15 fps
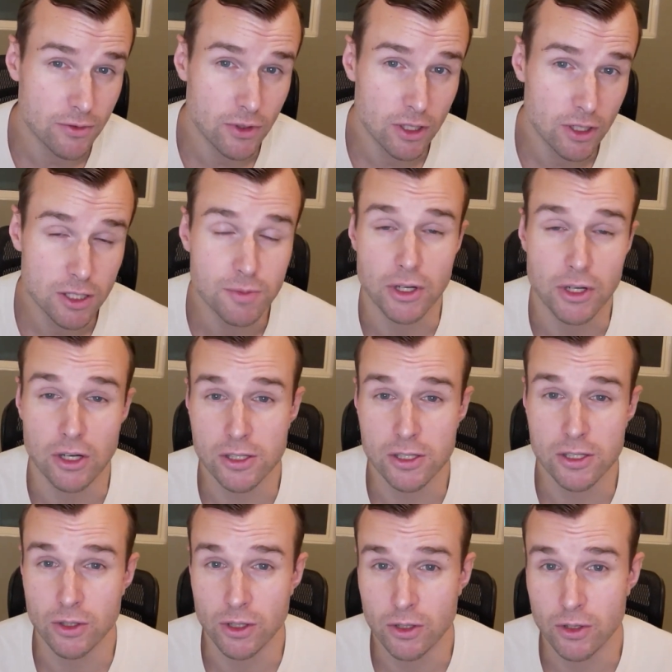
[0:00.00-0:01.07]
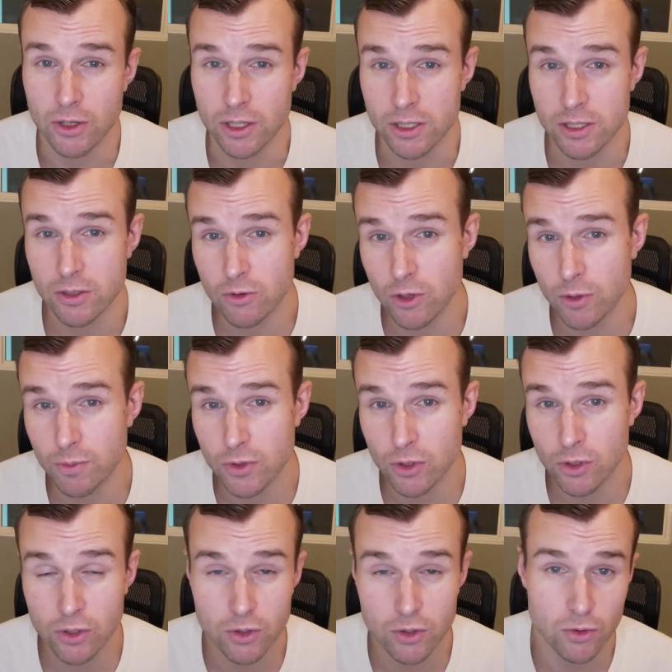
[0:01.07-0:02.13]
of course, but also across
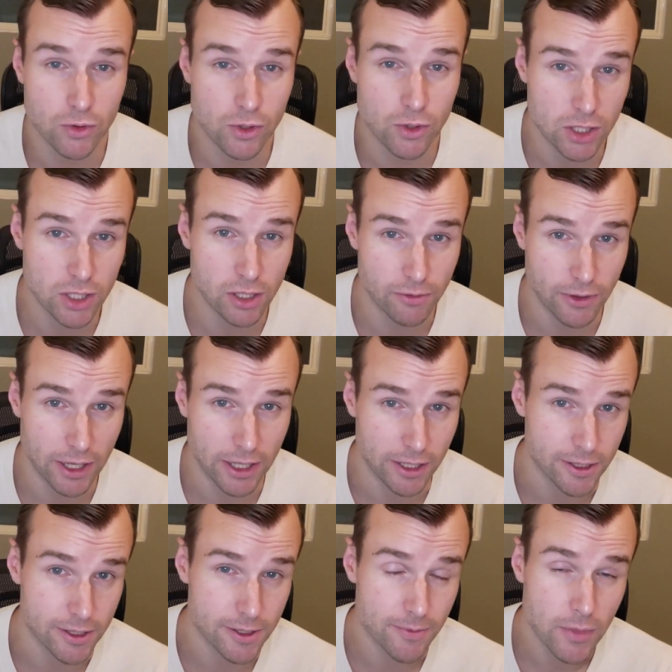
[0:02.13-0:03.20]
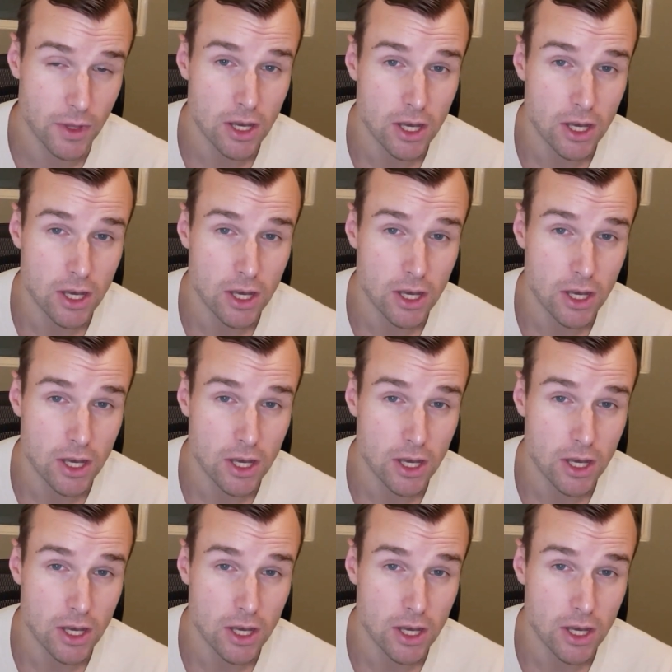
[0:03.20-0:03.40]
crypto to traditional finance.